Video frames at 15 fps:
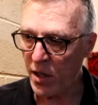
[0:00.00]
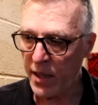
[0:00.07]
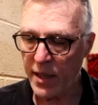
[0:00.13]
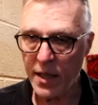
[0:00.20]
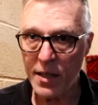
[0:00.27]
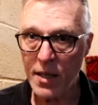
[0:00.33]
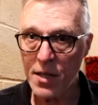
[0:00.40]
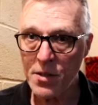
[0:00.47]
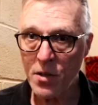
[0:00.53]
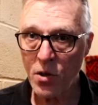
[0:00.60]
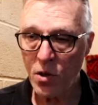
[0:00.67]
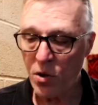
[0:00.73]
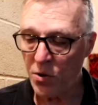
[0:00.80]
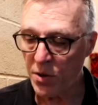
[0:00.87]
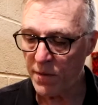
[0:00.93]
and it doesn't
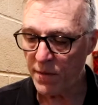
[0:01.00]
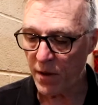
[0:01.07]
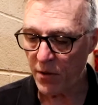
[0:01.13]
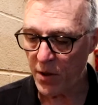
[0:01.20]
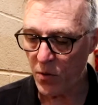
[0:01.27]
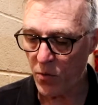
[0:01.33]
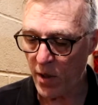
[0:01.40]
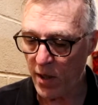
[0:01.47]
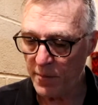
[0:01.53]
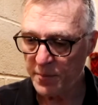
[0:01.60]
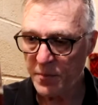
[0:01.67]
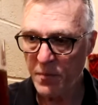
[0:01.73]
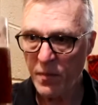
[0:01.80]
hold it very well.